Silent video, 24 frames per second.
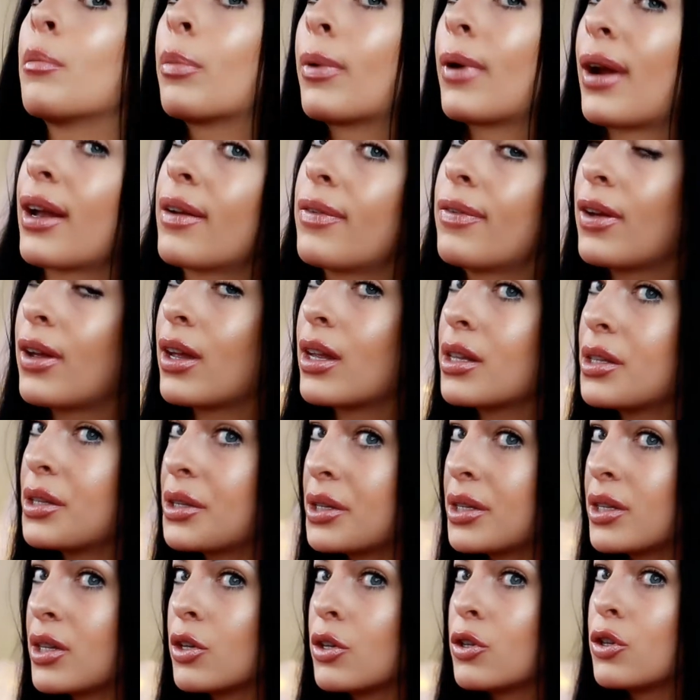
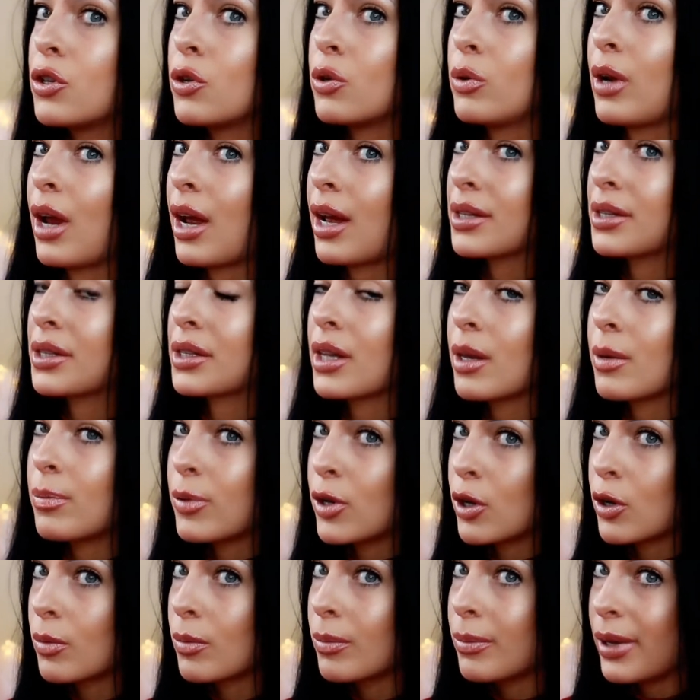breakfast, do not
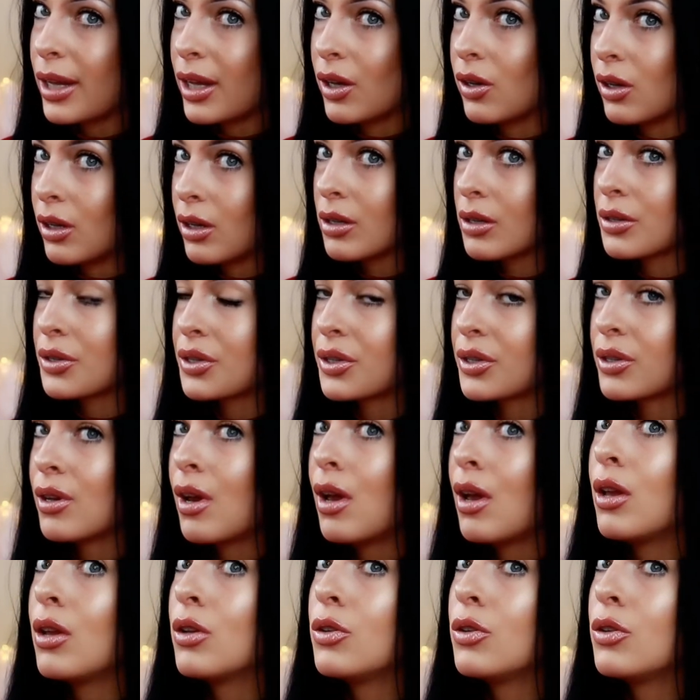skip your meals.